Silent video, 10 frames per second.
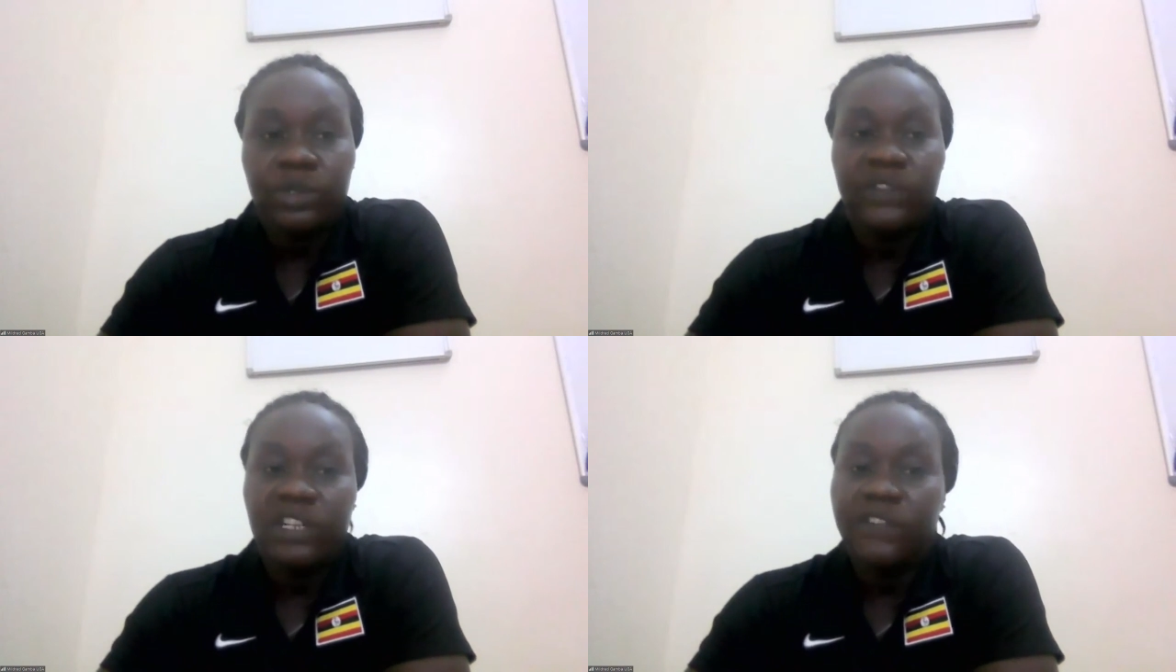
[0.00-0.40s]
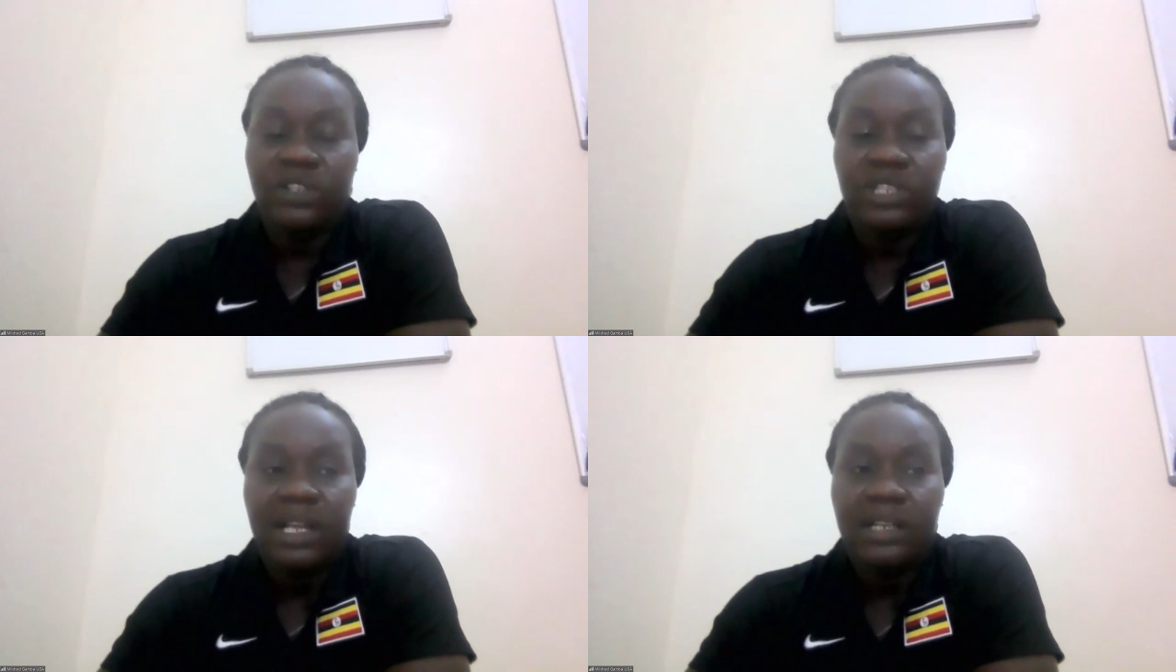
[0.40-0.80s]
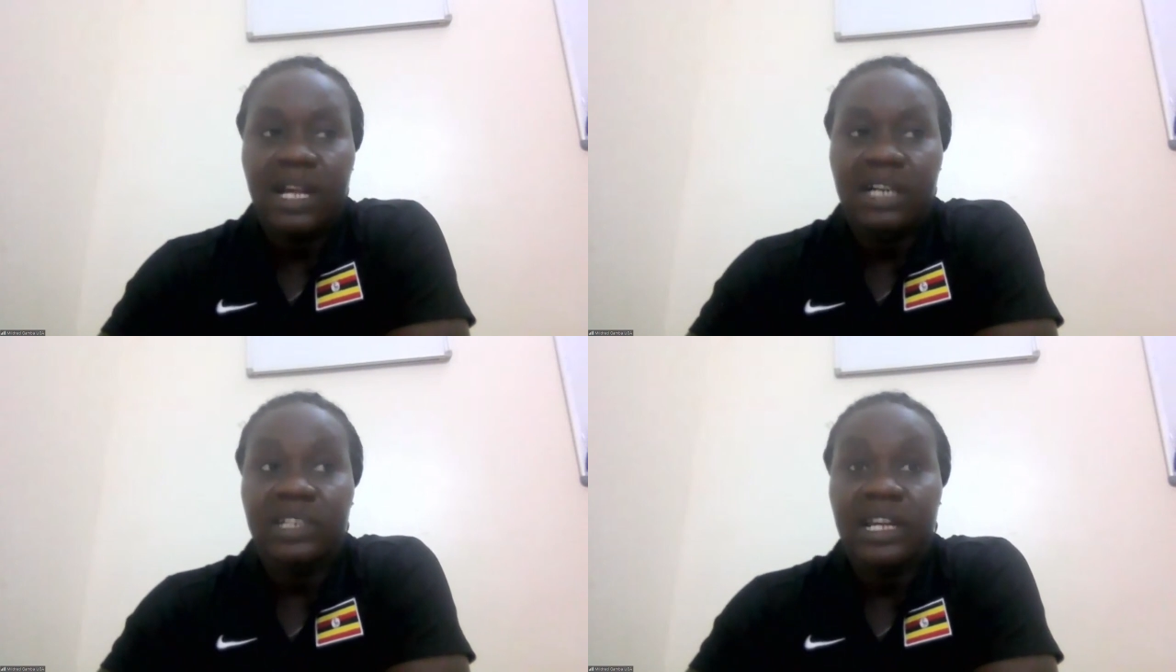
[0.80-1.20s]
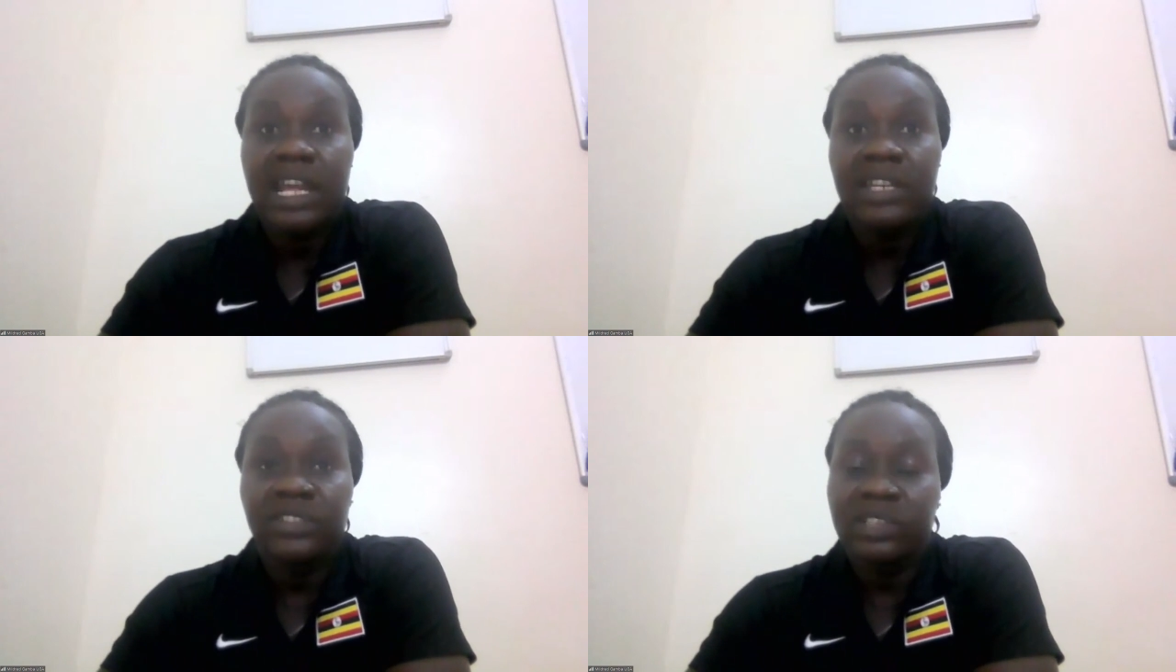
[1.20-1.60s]
So even if your child has
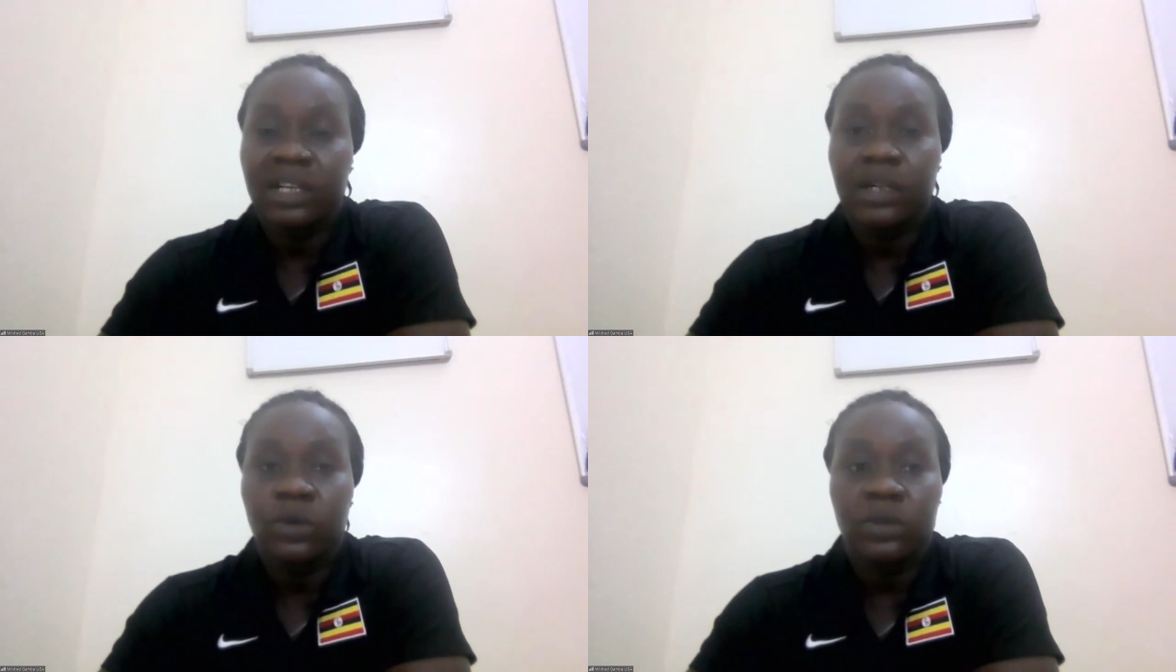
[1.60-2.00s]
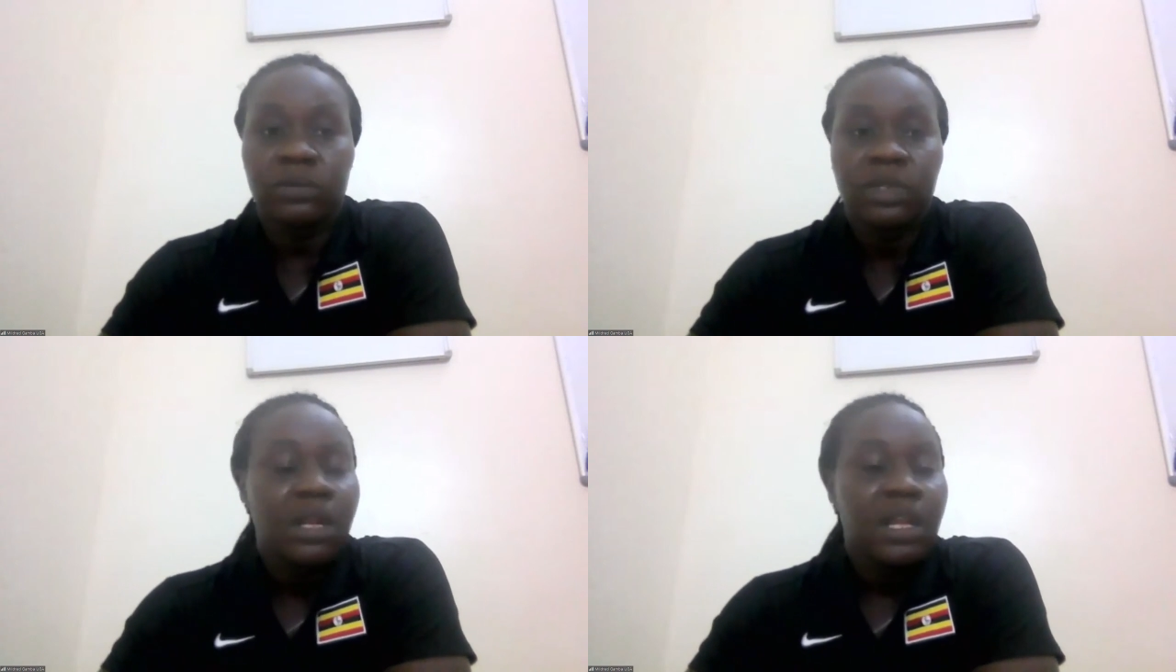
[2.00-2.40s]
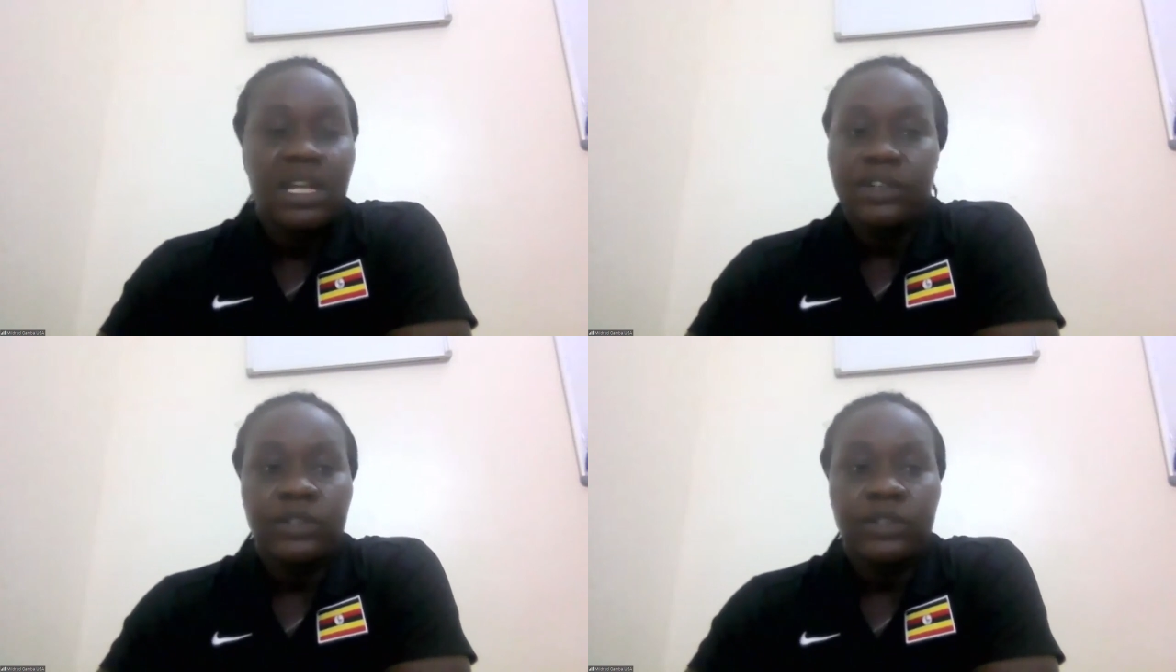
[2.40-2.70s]
an A star or